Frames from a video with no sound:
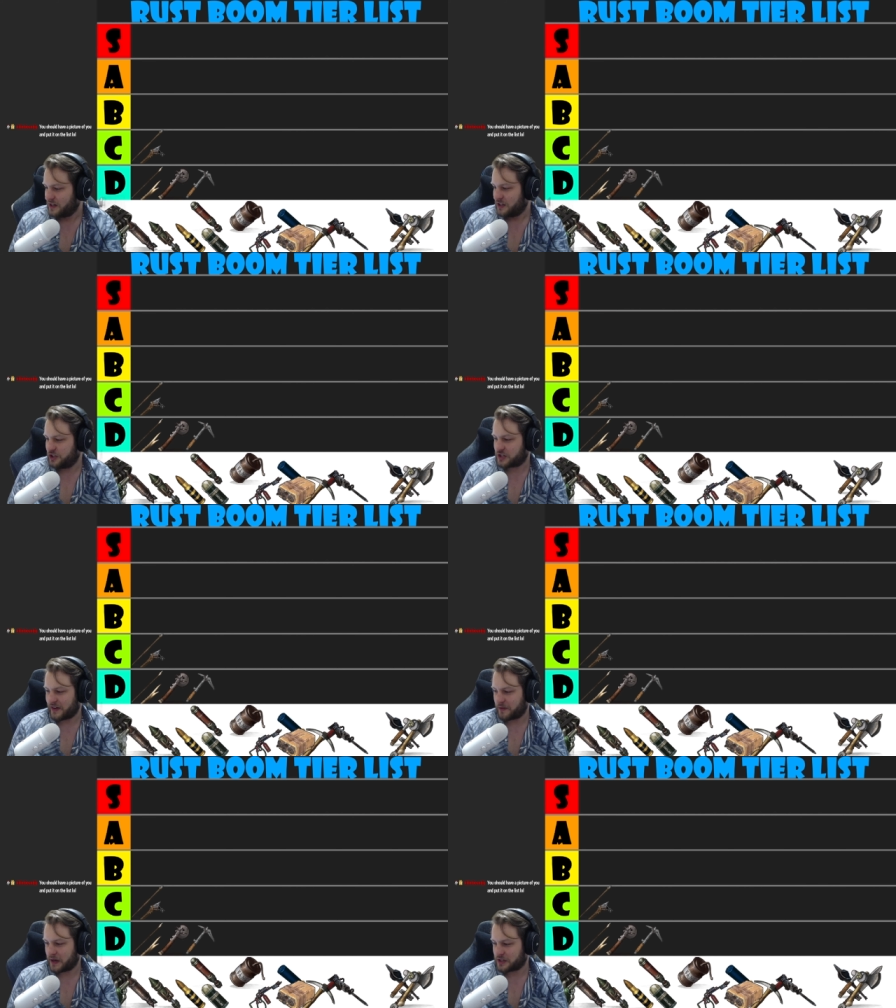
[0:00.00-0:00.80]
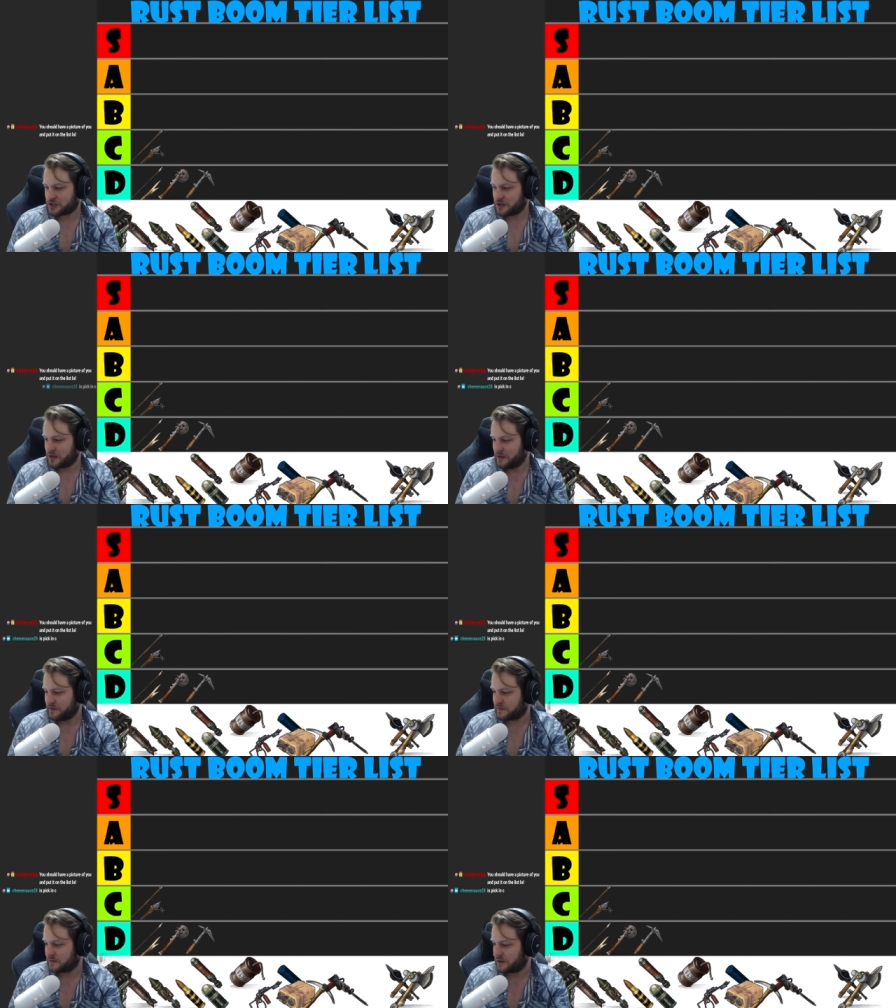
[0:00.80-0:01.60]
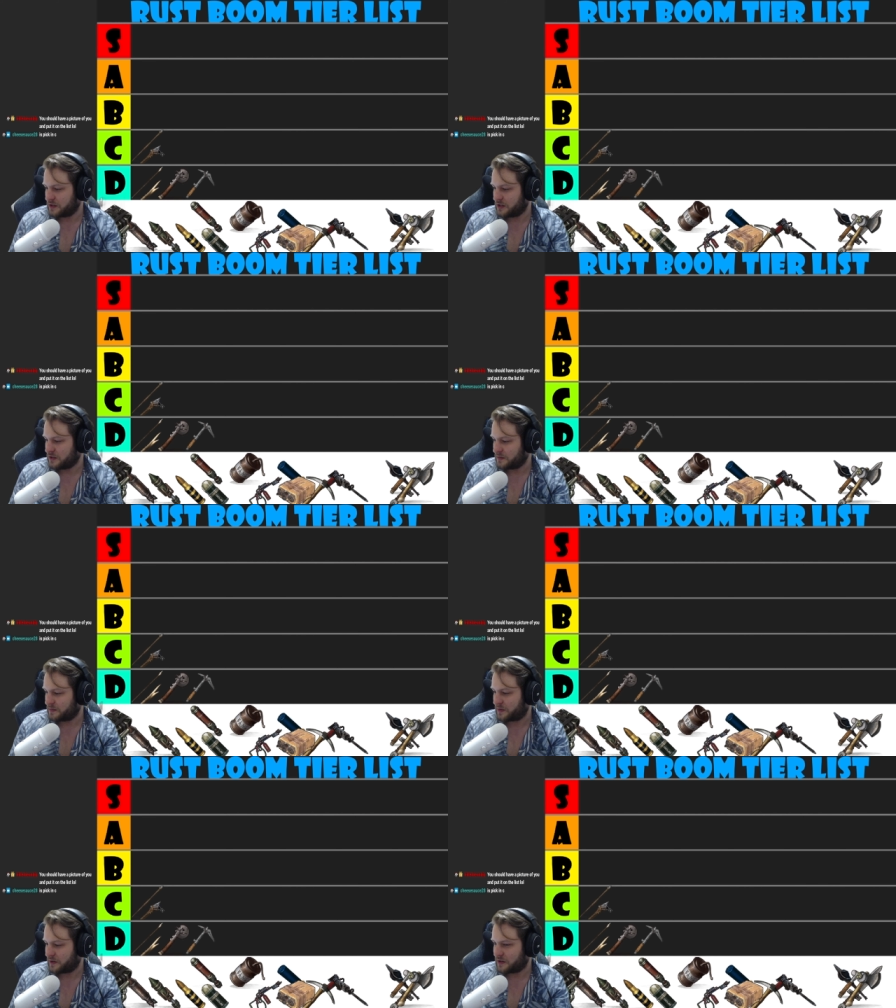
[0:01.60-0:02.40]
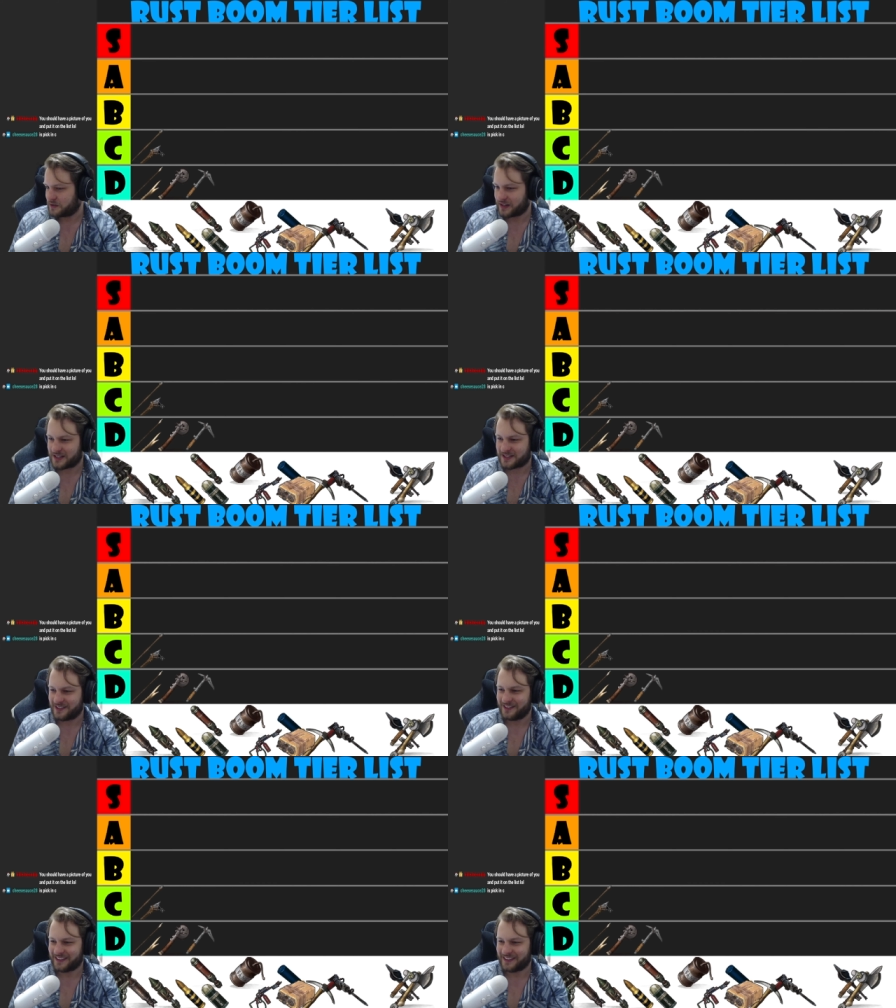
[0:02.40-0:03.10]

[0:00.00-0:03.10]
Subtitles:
you should have a picture of you and put it on the list, lol.